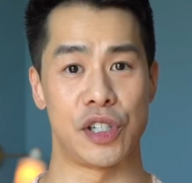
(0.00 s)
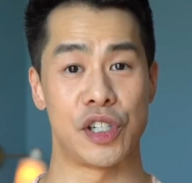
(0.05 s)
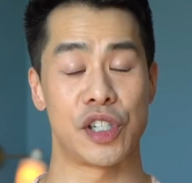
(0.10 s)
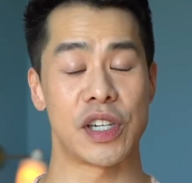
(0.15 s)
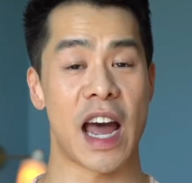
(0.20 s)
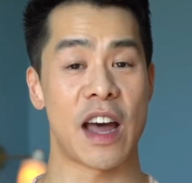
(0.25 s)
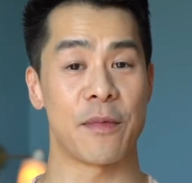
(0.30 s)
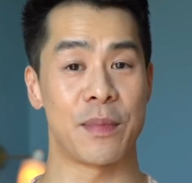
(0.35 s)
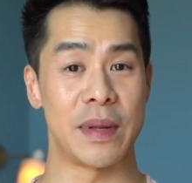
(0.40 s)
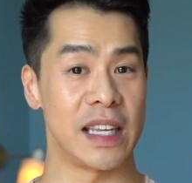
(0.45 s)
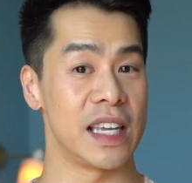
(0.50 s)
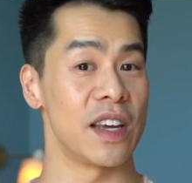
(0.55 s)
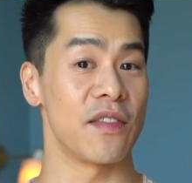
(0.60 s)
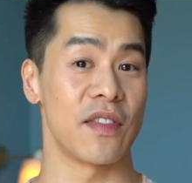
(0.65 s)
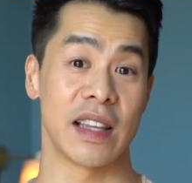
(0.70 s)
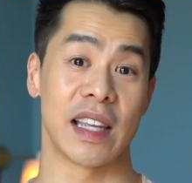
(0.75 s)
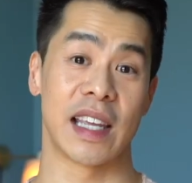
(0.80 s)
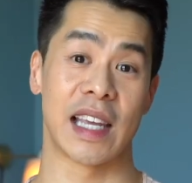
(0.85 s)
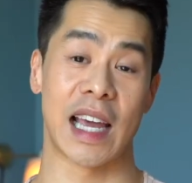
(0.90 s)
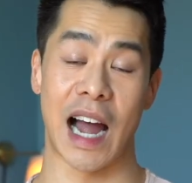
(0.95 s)
you should have been
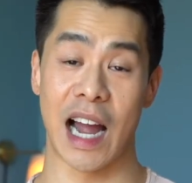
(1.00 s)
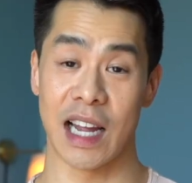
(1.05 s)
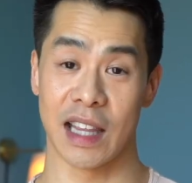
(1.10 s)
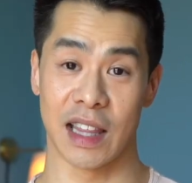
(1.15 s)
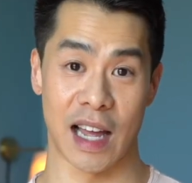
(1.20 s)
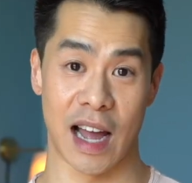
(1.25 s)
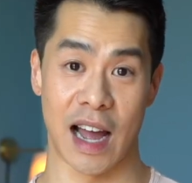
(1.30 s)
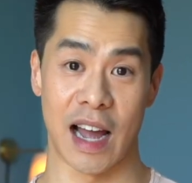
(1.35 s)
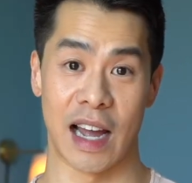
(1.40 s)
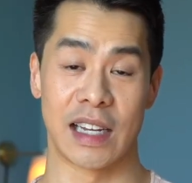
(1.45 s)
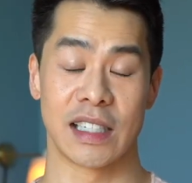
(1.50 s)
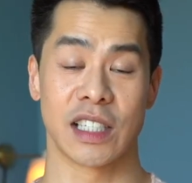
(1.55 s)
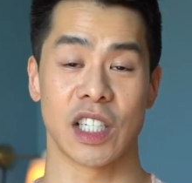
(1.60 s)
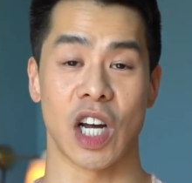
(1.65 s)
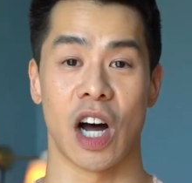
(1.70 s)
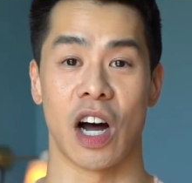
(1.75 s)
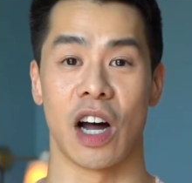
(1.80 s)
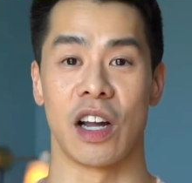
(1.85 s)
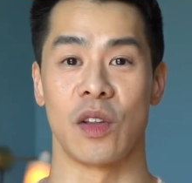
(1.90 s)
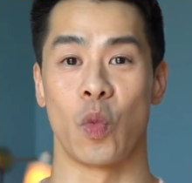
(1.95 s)
given guidelines
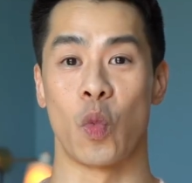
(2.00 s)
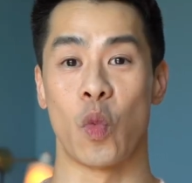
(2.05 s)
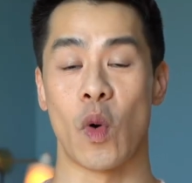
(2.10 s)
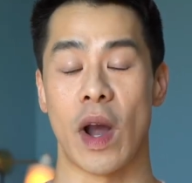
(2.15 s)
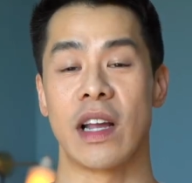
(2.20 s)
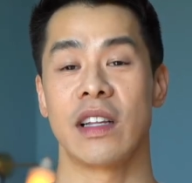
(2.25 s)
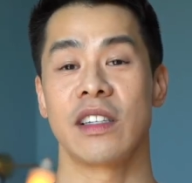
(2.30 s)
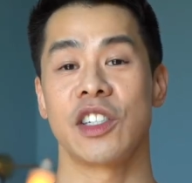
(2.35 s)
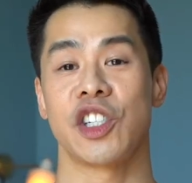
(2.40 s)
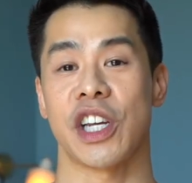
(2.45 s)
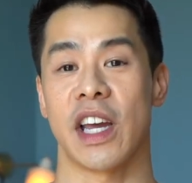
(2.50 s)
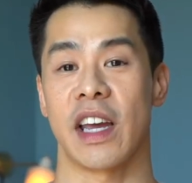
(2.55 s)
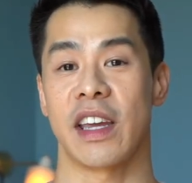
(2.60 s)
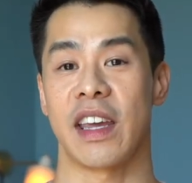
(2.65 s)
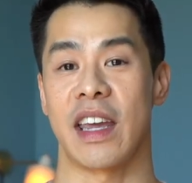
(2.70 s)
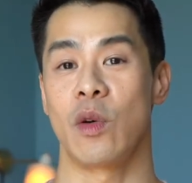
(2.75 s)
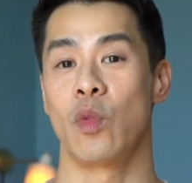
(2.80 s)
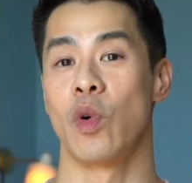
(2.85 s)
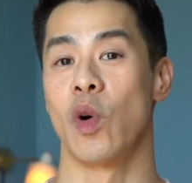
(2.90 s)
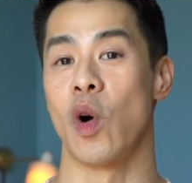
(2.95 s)
on when
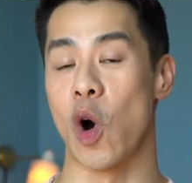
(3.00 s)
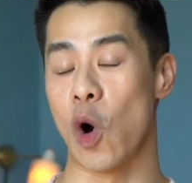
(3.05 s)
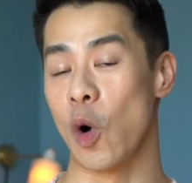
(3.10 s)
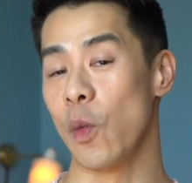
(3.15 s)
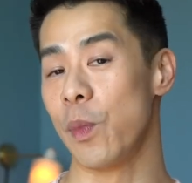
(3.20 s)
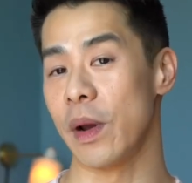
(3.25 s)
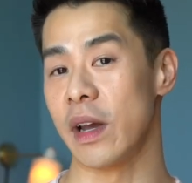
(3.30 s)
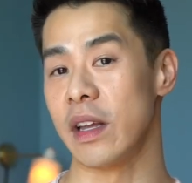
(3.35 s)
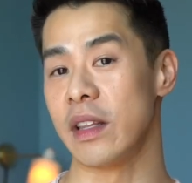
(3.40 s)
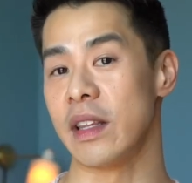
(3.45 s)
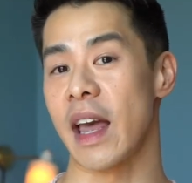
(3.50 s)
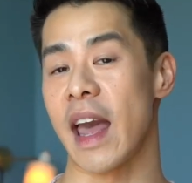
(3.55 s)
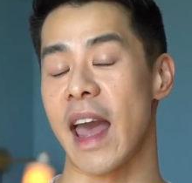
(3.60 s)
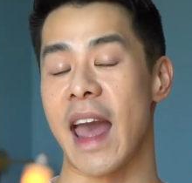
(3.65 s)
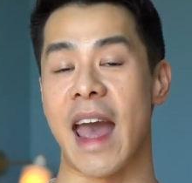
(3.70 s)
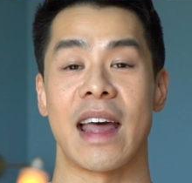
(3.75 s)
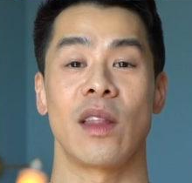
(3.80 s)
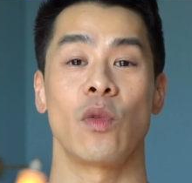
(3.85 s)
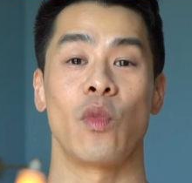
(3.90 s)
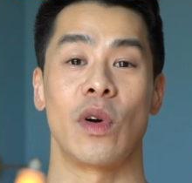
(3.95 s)
check-in will open
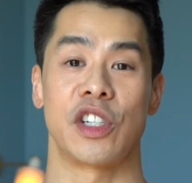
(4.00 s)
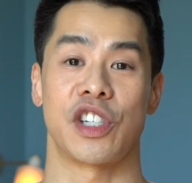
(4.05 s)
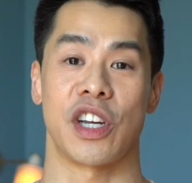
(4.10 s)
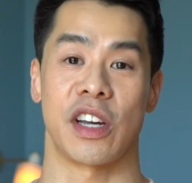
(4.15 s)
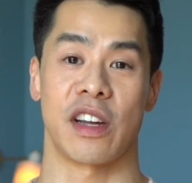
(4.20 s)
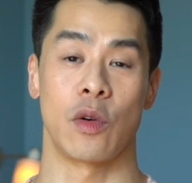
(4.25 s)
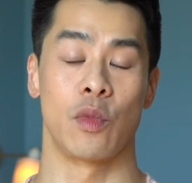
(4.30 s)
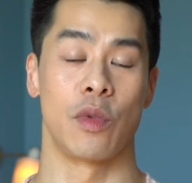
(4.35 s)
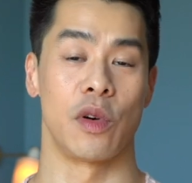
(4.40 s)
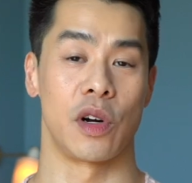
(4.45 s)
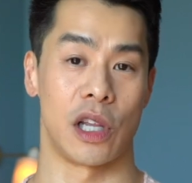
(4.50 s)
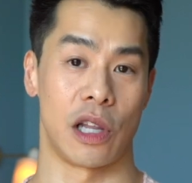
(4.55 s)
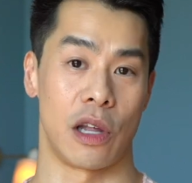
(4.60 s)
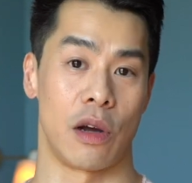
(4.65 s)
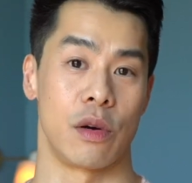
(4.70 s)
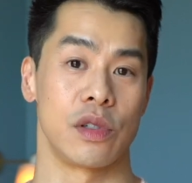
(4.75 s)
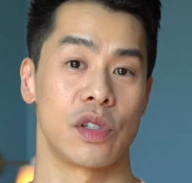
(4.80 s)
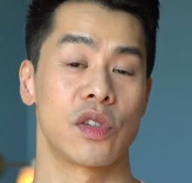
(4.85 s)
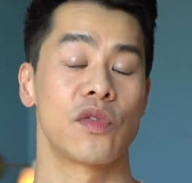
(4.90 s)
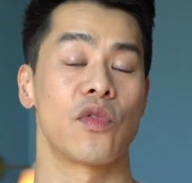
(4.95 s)
and when check-in will
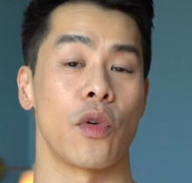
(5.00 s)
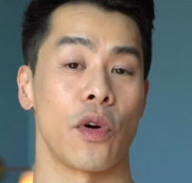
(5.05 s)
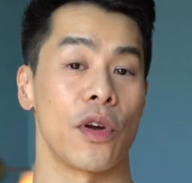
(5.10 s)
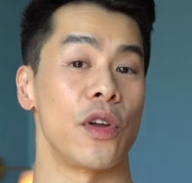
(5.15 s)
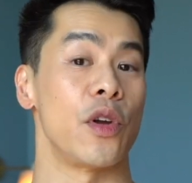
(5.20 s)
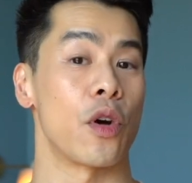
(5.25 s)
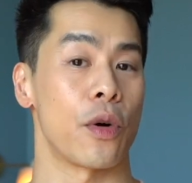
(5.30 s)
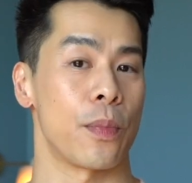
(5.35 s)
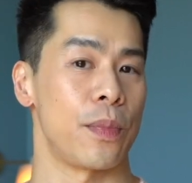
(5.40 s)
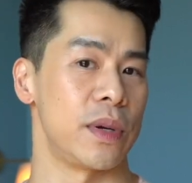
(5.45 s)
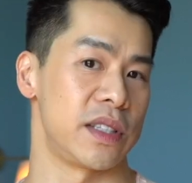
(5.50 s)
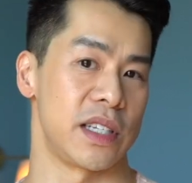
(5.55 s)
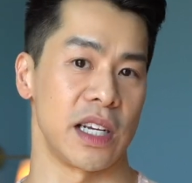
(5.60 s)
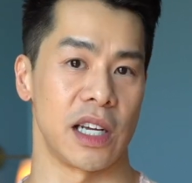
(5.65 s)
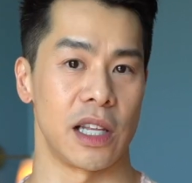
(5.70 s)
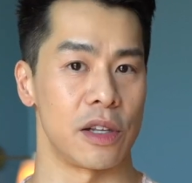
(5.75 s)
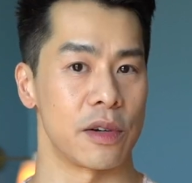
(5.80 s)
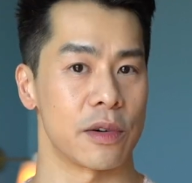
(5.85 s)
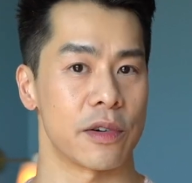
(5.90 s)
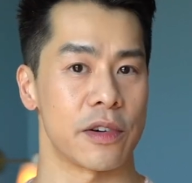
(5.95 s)
close for your
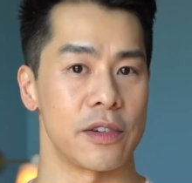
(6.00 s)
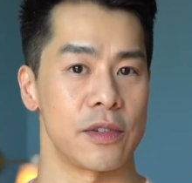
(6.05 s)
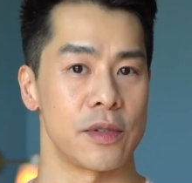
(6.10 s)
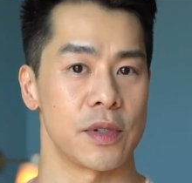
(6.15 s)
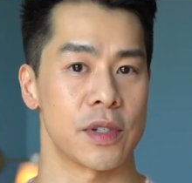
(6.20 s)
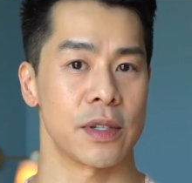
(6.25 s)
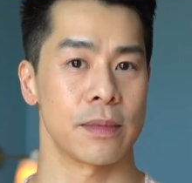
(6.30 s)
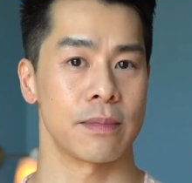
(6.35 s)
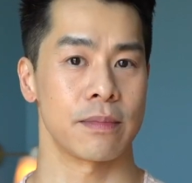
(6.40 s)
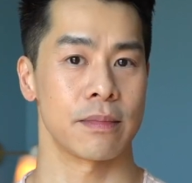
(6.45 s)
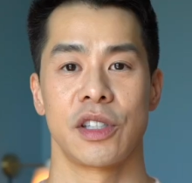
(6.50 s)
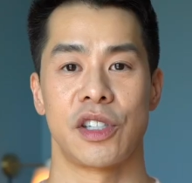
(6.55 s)
particular cruise.